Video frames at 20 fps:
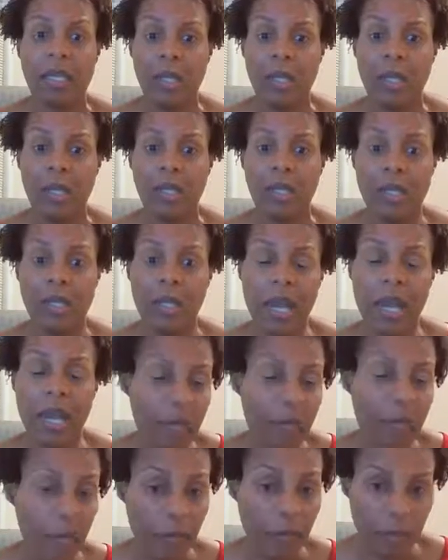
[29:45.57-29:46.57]
So that
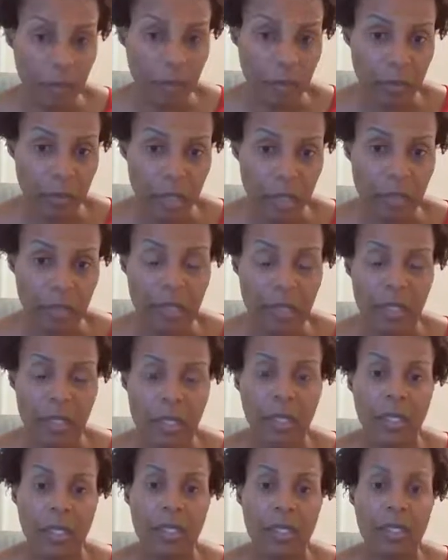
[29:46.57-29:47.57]
was my first meal.
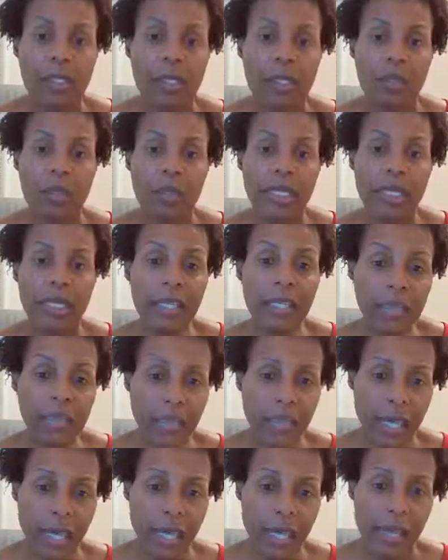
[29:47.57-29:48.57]
So
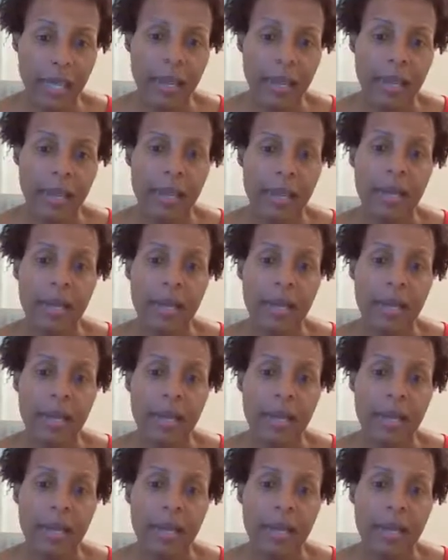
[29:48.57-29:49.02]
yesterday,